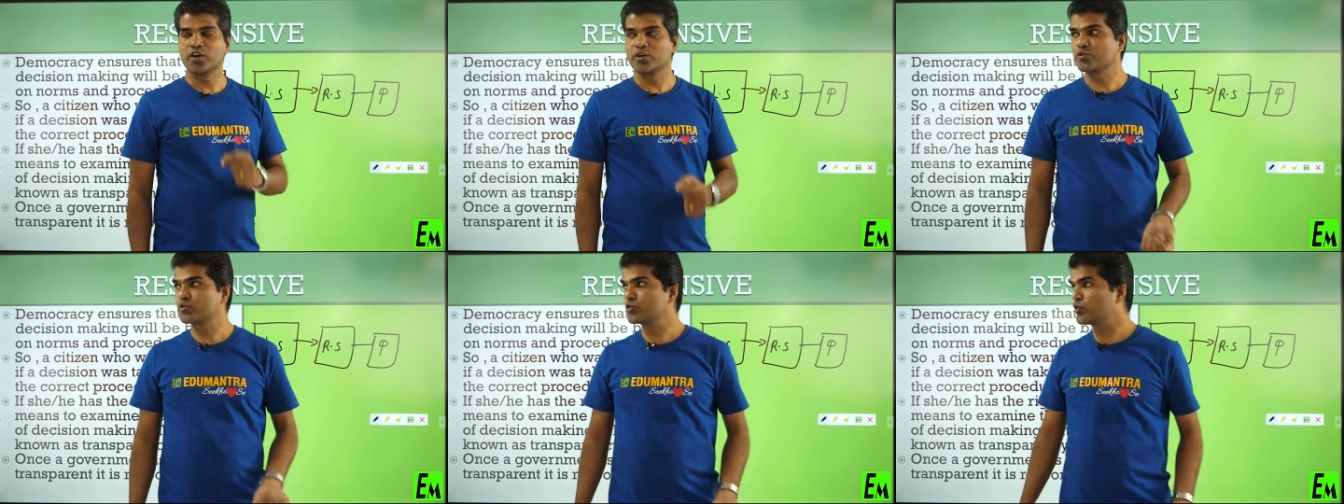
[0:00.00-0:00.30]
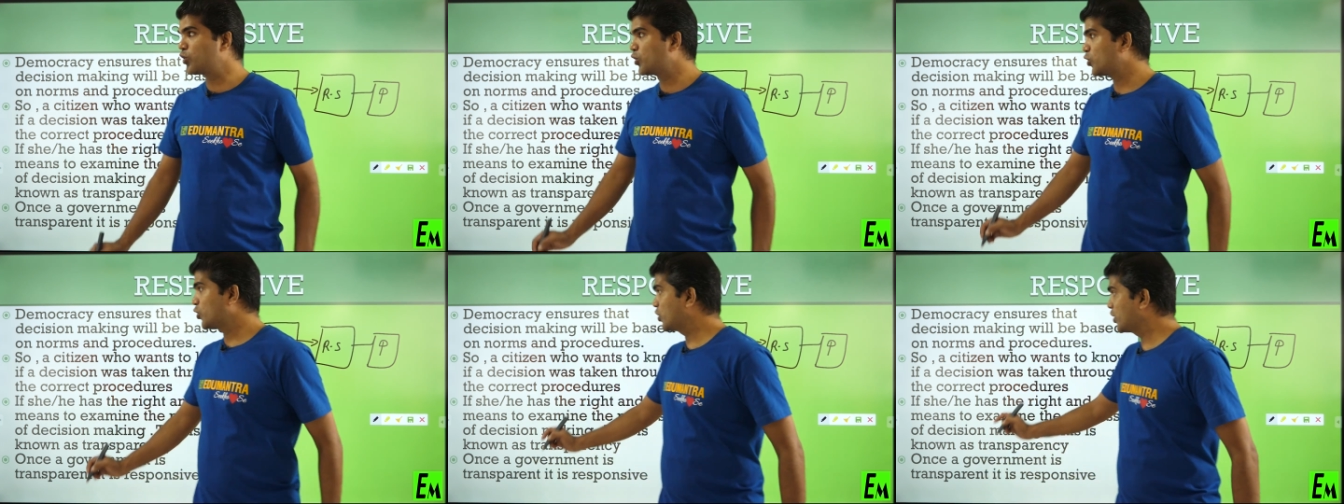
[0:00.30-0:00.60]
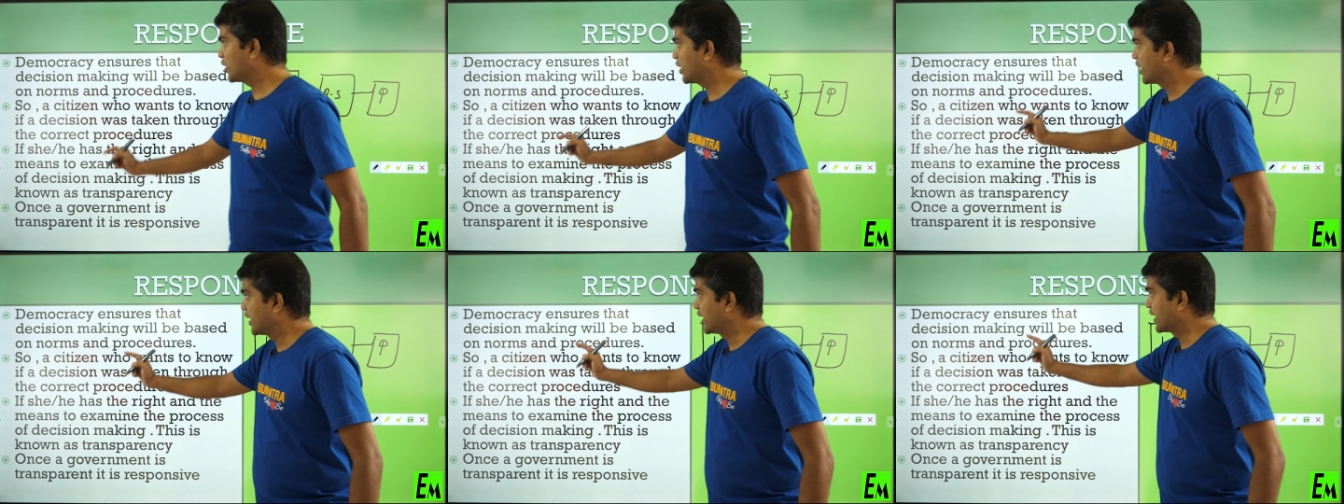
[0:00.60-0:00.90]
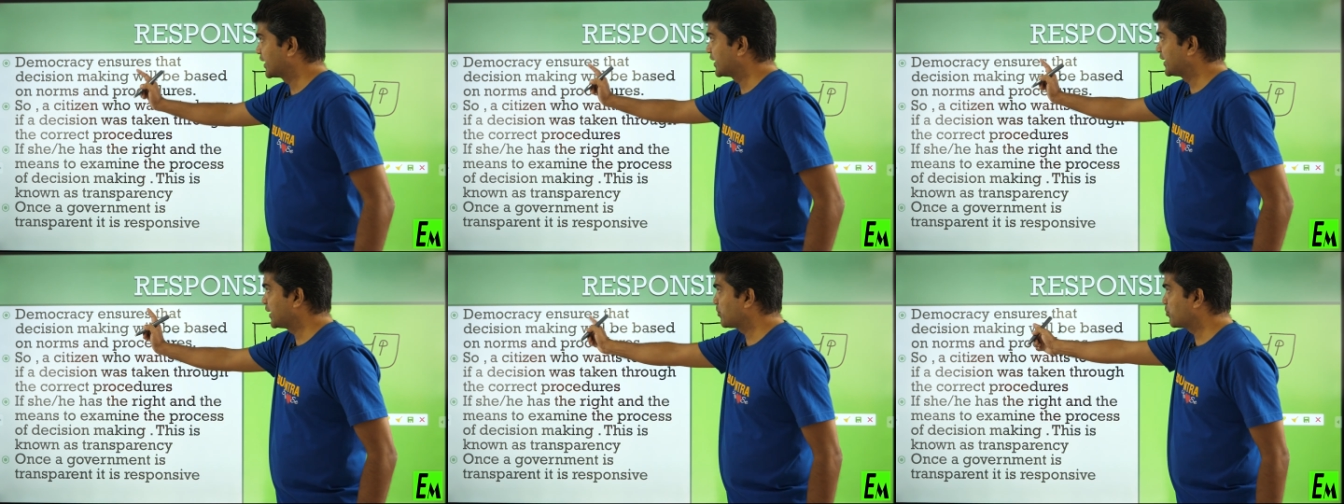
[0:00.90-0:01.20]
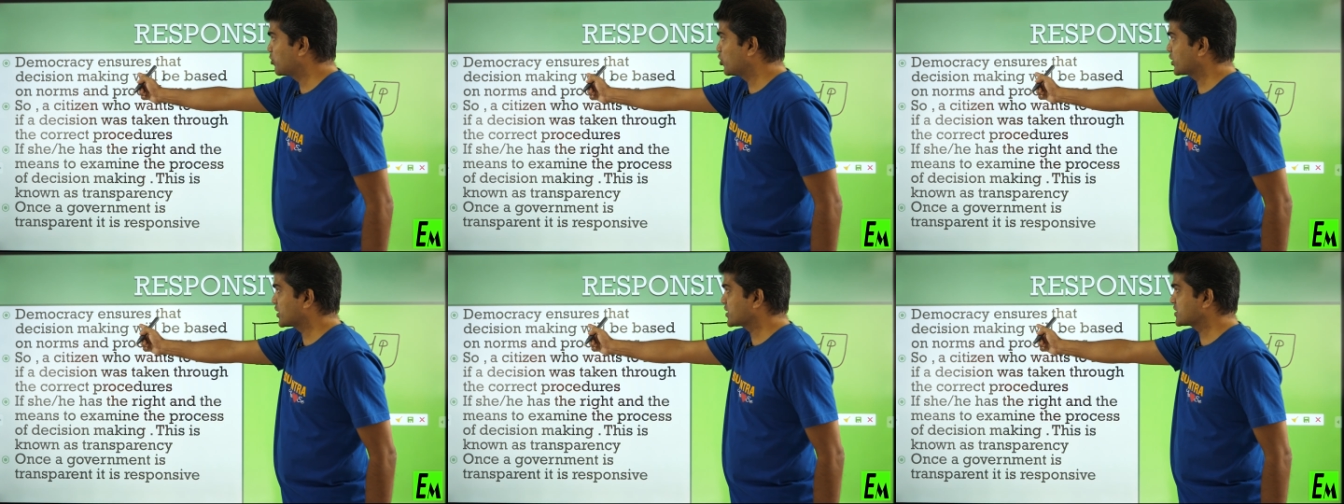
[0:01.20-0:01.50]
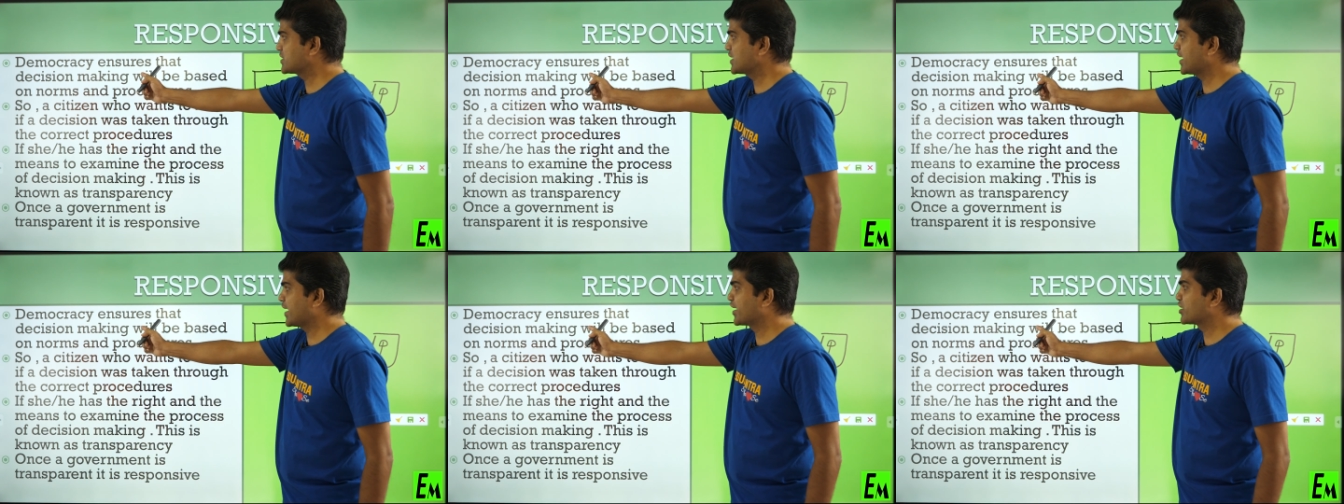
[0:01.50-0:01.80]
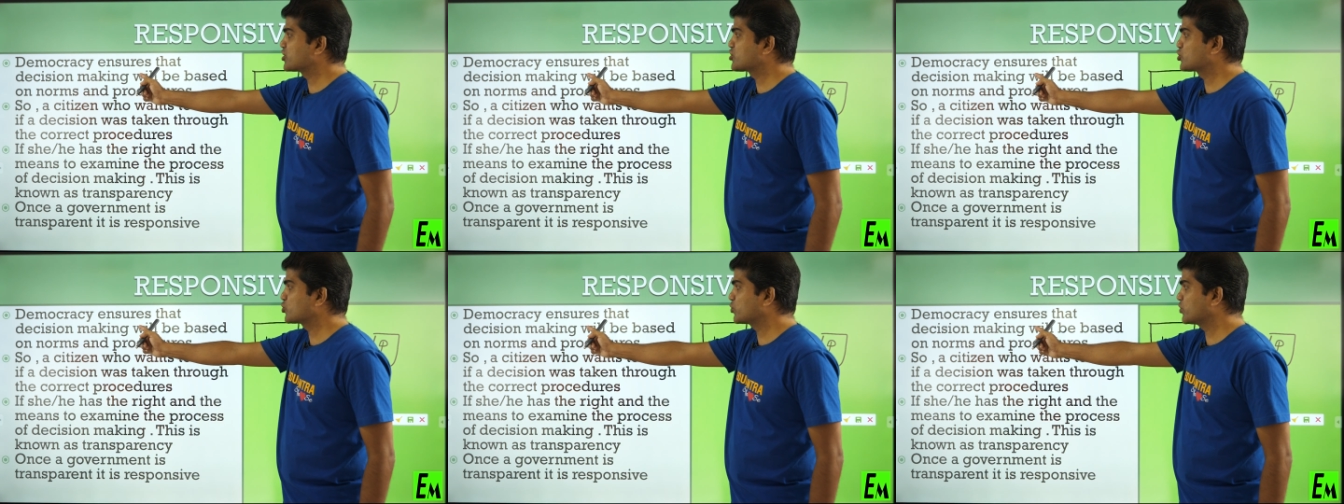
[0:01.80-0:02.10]
So, democracy
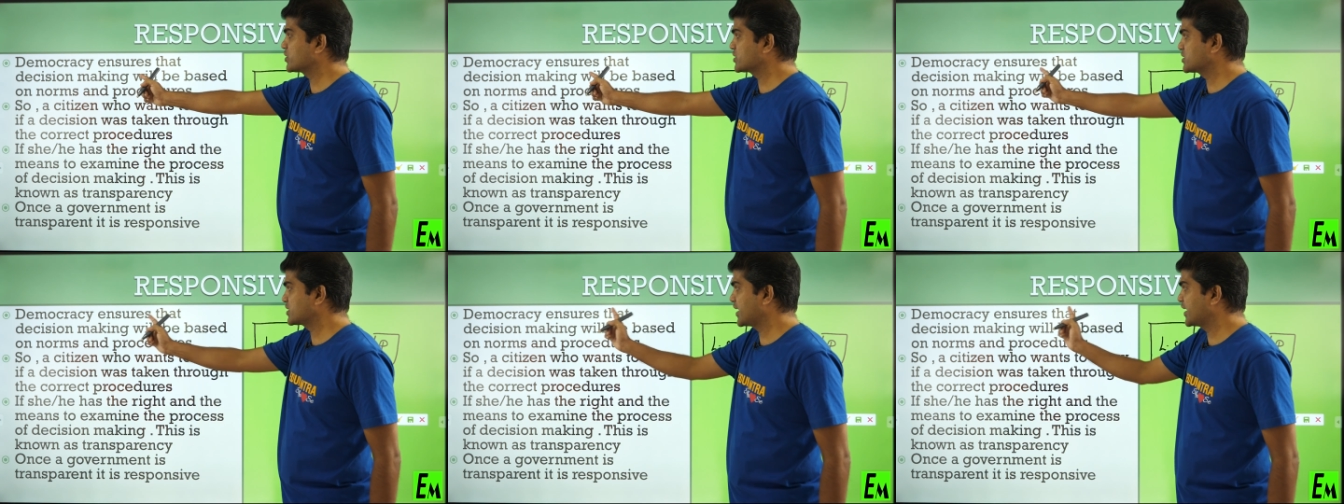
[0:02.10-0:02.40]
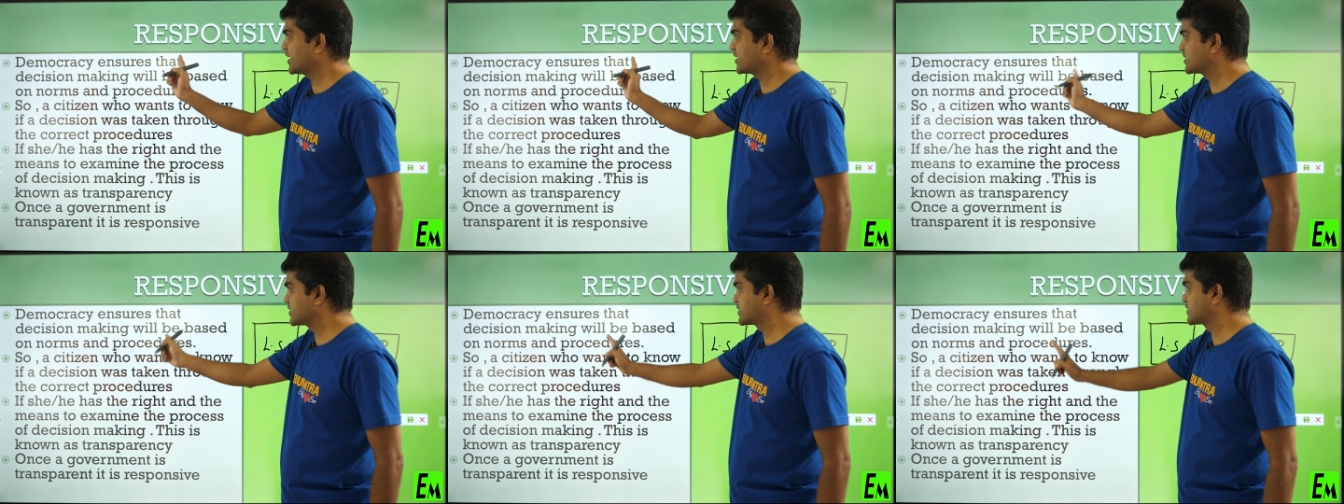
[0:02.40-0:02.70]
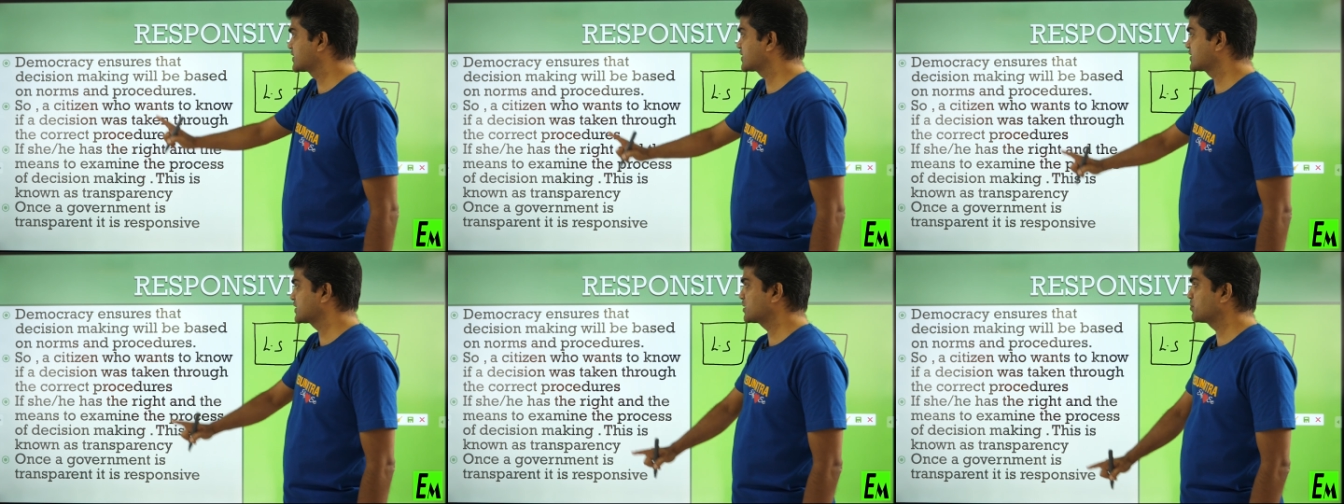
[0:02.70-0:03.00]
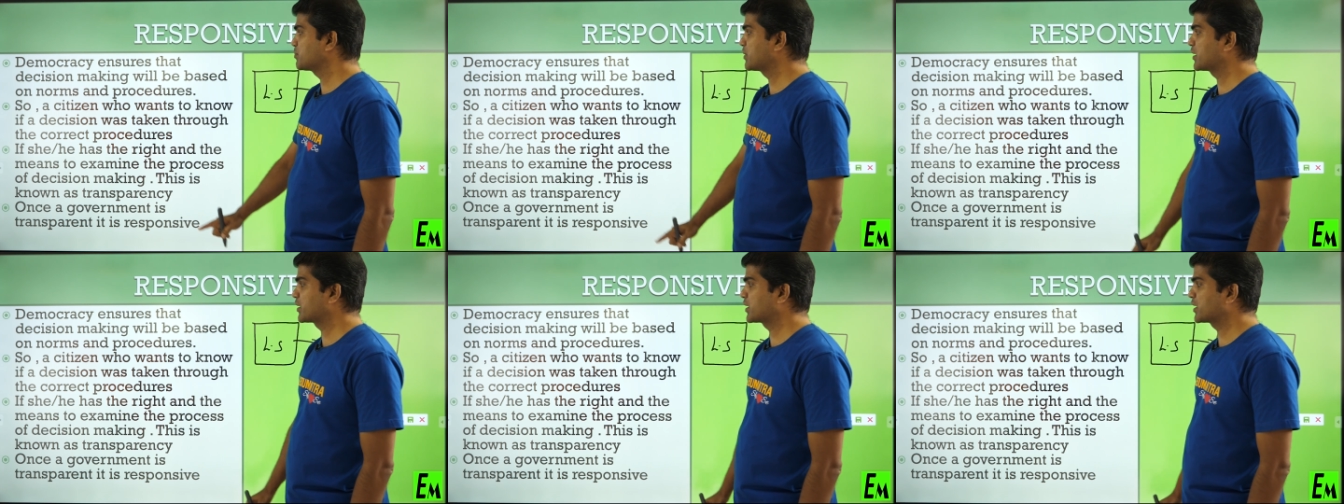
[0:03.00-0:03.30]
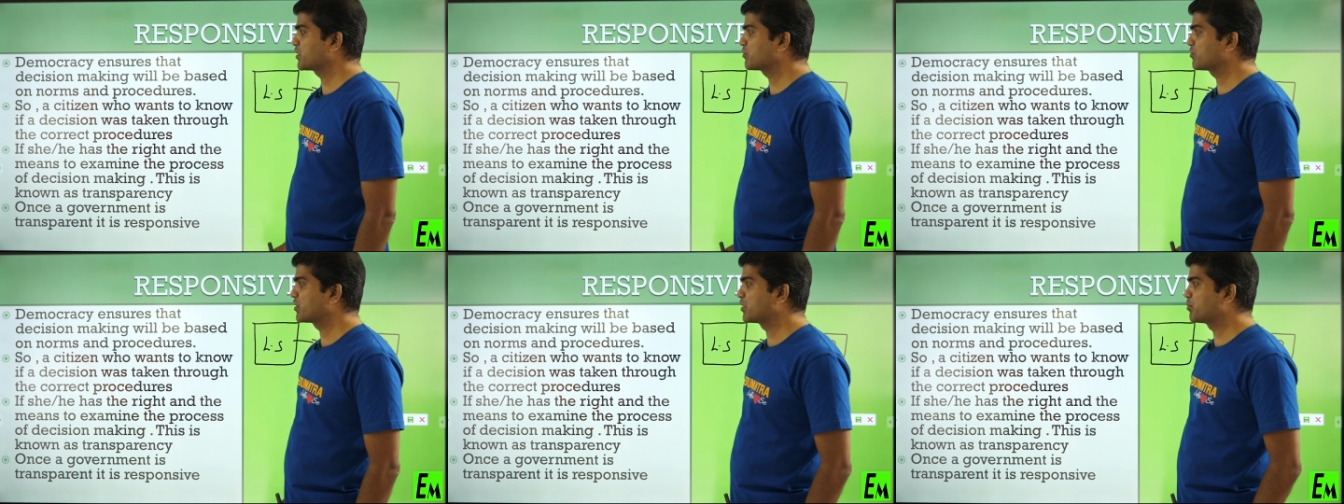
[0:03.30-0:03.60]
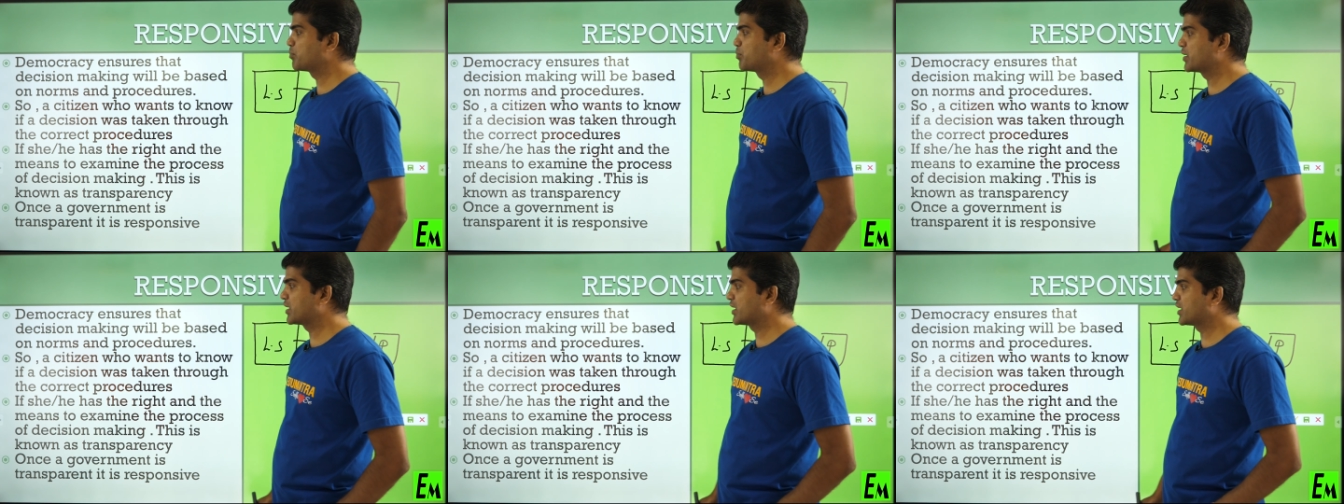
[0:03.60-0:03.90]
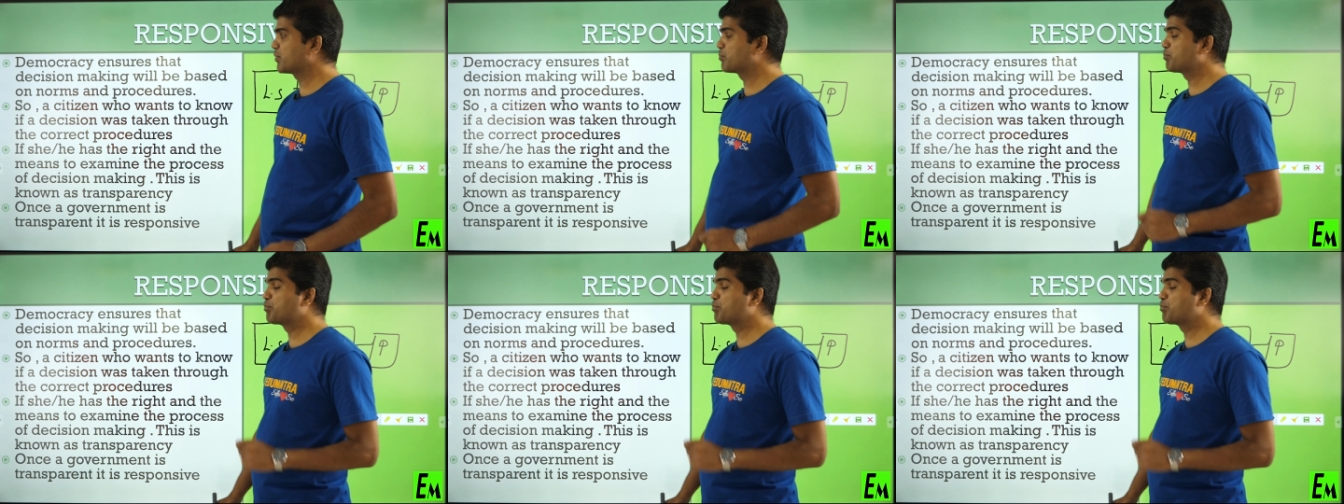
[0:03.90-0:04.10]
ensures a decision making will be